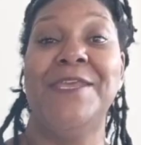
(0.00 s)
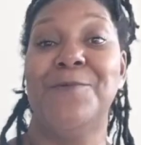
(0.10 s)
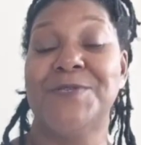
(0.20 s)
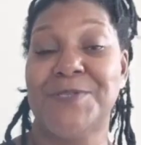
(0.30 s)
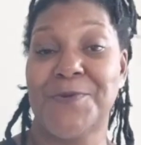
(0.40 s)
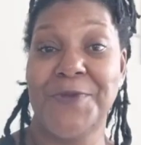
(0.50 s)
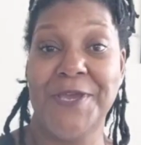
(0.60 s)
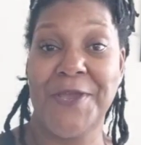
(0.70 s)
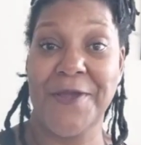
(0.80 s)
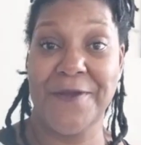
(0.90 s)
And it was a
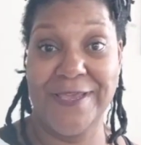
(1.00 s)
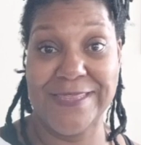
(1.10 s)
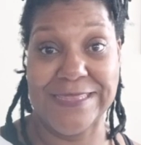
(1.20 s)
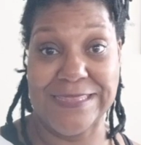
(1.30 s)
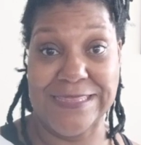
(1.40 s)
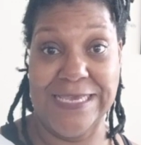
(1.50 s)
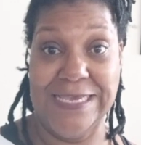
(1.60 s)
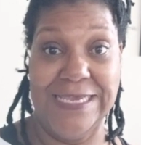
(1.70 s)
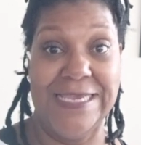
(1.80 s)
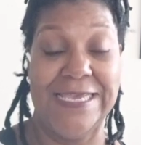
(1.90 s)
reoccurring
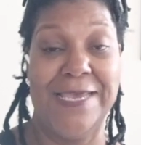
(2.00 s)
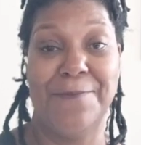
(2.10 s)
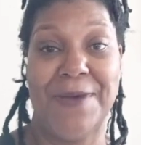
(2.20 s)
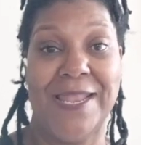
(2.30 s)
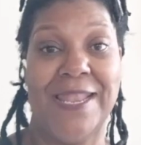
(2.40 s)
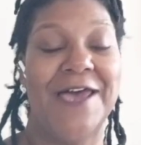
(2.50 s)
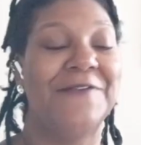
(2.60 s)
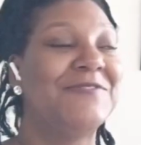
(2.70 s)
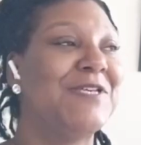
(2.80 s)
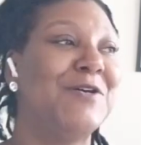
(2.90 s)
thing in my
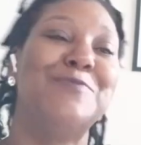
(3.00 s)
life.